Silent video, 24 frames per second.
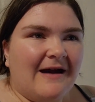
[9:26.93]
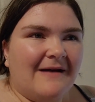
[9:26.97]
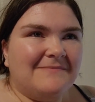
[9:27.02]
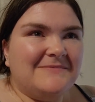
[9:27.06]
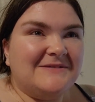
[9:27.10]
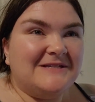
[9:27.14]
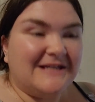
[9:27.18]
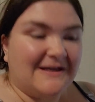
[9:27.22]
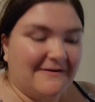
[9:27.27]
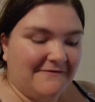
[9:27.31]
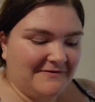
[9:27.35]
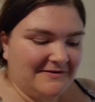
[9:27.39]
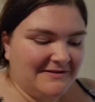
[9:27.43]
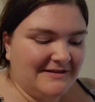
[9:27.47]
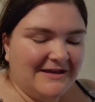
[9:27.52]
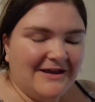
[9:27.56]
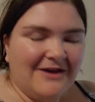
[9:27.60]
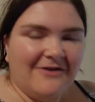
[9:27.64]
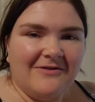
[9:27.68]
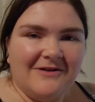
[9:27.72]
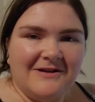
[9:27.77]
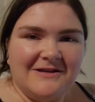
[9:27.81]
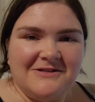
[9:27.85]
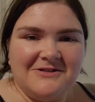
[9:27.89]
I'm definitely
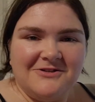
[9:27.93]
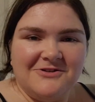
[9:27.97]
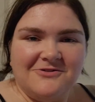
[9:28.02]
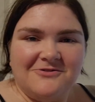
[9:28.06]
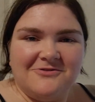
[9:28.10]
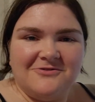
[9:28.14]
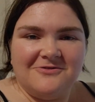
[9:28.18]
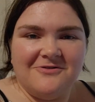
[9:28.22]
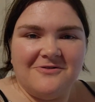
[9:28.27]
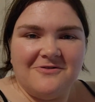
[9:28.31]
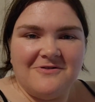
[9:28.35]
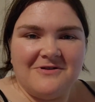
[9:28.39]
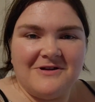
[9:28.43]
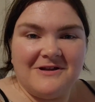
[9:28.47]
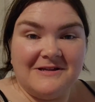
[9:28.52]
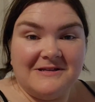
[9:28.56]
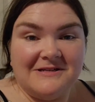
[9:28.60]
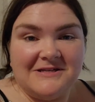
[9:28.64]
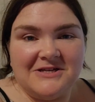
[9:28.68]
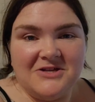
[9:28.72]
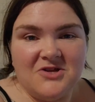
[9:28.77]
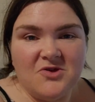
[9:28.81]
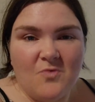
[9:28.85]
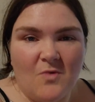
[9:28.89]
going to
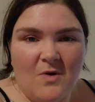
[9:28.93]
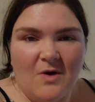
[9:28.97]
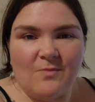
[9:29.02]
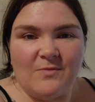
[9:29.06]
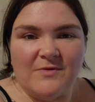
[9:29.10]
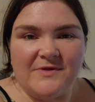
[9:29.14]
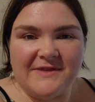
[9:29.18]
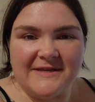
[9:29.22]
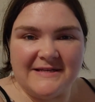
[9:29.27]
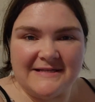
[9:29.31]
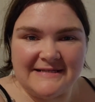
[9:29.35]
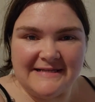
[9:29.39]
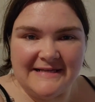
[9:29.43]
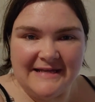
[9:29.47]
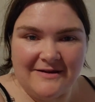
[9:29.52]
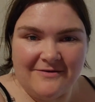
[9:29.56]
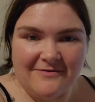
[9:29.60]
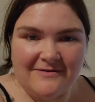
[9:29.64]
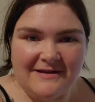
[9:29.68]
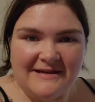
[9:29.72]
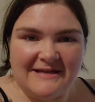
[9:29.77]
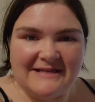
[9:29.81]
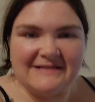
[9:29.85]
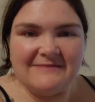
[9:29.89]
continue on with the
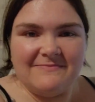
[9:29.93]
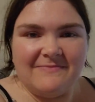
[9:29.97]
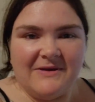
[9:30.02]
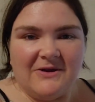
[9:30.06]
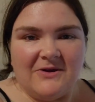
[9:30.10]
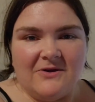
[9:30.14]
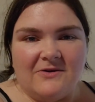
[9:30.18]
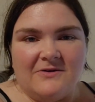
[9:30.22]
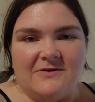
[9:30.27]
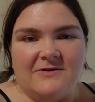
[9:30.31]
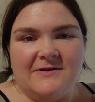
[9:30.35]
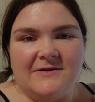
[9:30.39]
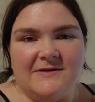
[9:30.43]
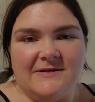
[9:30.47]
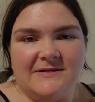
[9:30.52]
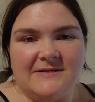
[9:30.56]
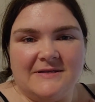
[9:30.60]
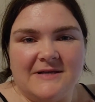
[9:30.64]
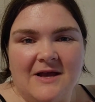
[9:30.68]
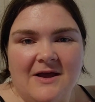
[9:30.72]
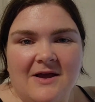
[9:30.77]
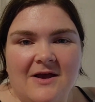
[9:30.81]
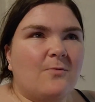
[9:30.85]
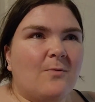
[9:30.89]
series
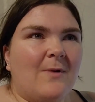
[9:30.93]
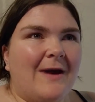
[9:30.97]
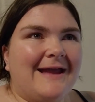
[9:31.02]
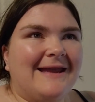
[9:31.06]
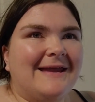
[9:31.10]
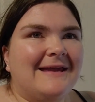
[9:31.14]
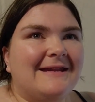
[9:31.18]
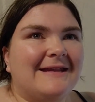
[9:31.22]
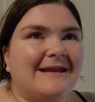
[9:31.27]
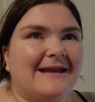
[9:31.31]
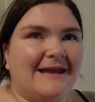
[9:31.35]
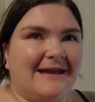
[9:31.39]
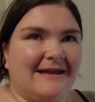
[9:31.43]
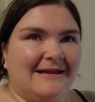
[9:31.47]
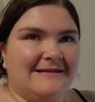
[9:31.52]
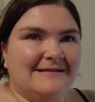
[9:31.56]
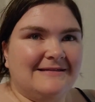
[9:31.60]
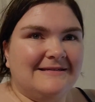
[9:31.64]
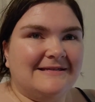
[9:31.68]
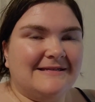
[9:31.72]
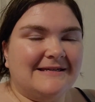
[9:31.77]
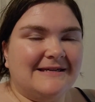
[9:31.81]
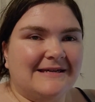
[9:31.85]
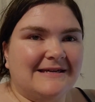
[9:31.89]
because the way it
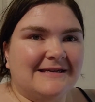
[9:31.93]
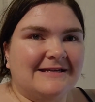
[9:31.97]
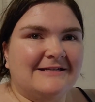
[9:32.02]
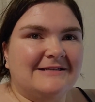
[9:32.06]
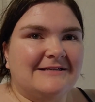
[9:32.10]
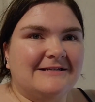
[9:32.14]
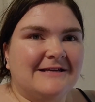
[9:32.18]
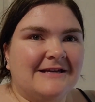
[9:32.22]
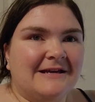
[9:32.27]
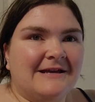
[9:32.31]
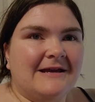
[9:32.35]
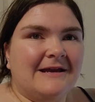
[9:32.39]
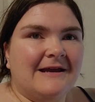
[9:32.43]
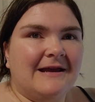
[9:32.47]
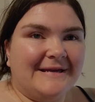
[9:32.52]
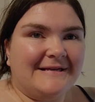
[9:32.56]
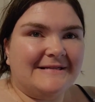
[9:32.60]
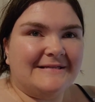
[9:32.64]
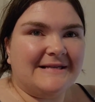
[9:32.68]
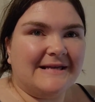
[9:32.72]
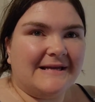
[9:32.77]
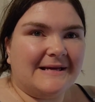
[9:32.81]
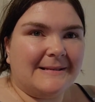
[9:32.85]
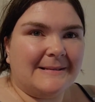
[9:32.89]
ended,
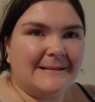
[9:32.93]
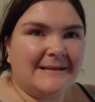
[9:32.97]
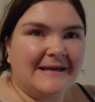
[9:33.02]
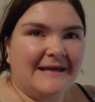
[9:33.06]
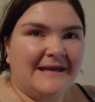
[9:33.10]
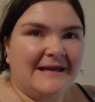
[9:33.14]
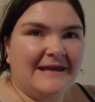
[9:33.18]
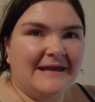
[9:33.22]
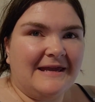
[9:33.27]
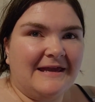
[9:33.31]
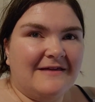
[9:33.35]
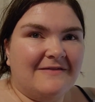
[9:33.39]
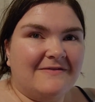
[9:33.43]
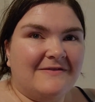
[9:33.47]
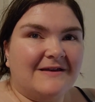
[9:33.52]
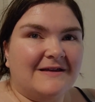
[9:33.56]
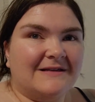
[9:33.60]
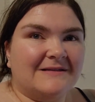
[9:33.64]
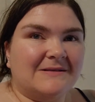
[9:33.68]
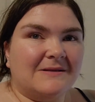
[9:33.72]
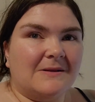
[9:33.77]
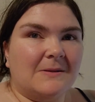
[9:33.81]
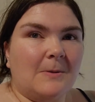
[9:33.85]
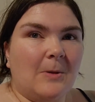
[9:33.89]
basically
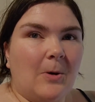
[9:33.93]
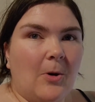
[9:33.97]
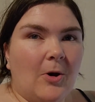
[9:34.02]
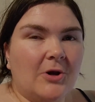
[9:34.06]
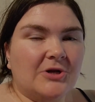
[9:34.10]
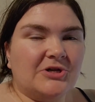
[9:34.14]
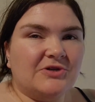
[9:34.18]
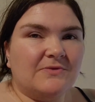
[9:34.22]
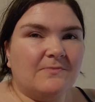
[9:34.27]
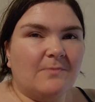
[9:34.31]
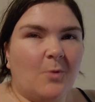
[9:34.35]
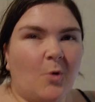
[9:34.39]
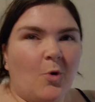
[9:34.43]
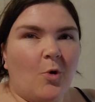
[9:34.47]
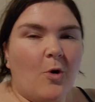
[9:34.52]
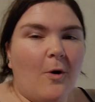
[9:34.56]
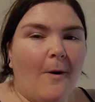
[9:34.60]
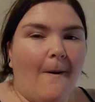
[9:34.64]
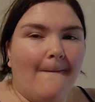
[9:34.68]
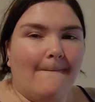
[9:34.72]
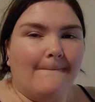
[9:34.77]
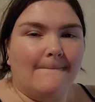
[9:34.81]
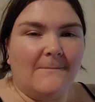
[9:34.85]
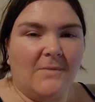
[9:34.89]
there's a lot
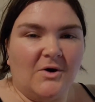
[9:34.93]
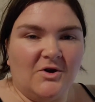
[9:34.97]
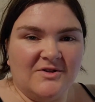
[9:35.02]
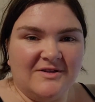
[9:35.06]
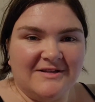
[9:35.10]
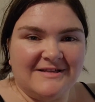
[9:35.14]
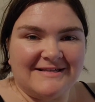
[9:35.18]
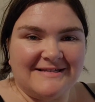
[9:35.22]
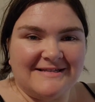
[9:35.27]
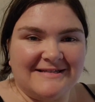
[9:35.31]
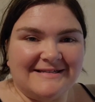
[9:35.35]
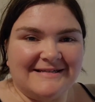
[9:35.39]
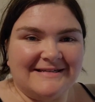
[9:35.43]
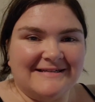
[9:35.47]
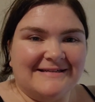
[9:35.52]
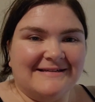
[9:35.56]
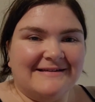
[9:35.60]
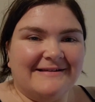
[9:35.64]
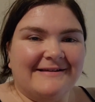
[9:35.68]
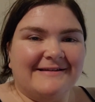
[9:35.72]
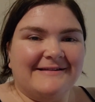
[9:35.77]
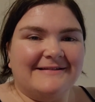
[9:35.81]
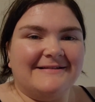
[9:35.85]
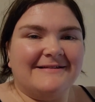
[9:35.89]
more
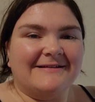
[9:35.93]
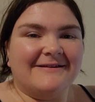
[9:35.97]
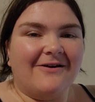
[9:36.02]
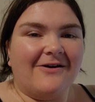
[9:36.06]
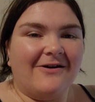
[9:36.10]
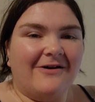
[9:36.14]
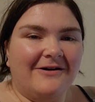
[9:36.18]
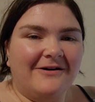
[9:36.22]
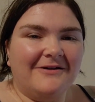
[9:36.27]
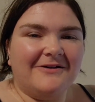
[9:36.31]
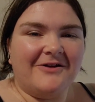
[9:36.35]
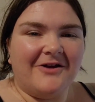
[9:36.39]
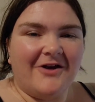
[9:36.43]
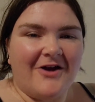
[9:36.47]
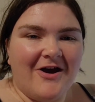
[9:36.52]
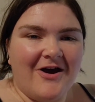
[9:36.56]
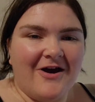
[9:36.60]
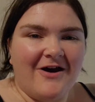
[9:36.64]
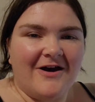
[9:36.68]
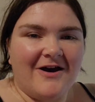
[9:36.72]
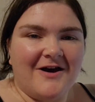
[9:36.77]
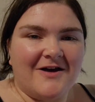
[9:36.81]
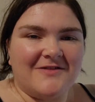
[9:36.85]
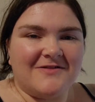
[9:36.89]
monsters on
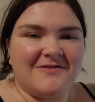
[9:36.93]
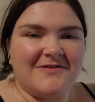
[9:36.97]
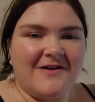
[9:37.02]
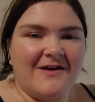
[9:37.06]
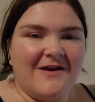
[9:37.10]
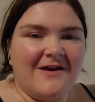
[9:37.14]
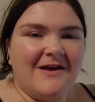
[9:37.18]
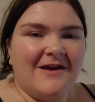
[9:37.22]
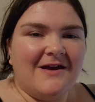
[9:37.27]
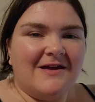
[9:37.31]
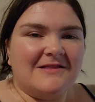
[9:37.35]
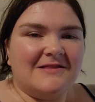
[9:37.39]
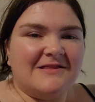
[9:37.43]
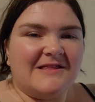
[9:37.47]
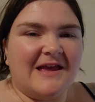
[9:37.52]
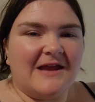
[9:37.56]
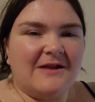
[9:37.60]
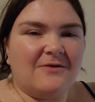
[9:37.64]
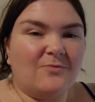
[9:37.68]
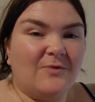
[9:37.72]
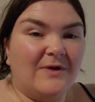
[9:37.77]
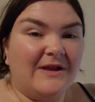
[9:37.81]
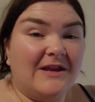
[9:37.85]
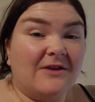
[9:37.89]
Earth
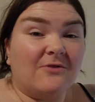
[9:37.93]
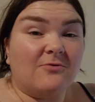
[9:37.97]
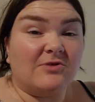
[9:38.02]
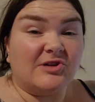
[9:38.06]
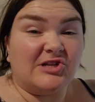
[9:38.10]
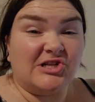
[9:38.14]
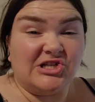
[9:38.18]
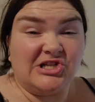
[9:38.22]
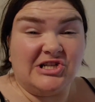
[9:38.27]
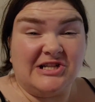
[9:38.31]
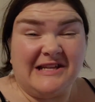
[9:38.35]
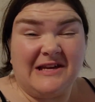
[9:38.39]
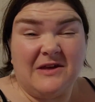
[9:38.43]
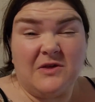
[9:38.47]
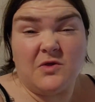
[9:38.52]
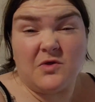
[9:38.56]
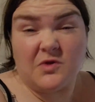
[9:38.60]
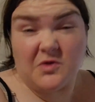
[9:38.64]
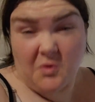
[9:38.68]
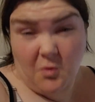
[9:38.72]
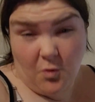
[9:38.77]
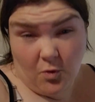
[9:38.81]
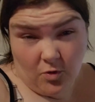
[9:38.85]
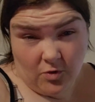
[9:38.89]
than we originally
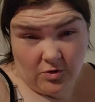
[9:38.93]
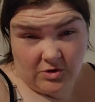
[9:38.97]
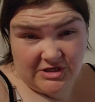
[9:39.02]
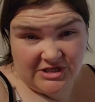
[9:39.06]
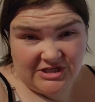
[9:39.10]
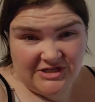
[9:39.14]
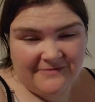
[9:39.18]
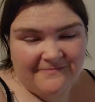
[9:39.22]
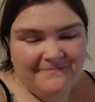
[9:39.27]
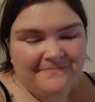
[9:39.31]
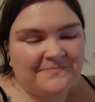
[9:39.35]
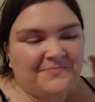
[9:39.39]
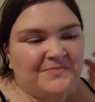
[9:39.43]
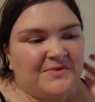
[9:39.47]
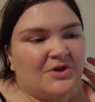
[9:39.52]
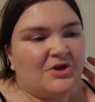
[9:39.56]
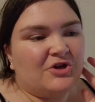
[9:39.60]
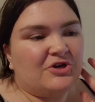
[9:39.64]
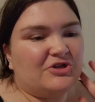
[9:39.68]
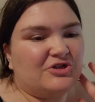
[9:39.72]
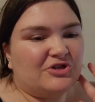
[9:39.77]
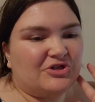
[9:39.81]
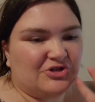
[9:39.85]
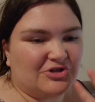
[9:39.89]
thought.
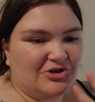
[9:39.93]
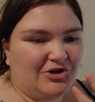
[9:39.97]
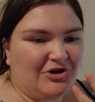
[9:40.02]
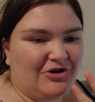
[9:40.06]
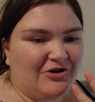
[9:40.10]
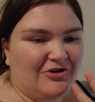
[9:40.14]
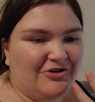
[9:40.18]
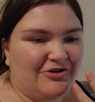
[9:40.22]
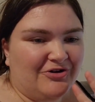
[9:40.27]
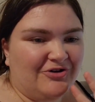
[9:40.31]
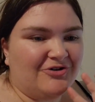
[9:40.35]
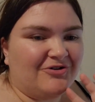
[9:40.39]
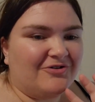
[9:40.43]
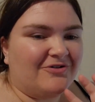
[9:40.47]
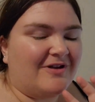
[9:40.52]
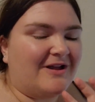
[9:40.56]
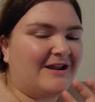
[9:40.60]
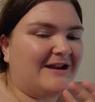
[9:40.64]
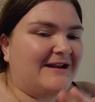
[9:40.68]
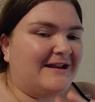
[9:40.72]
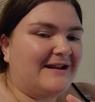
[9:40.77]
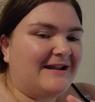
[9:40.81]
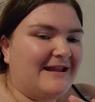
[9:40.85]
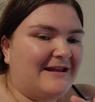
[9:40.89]
So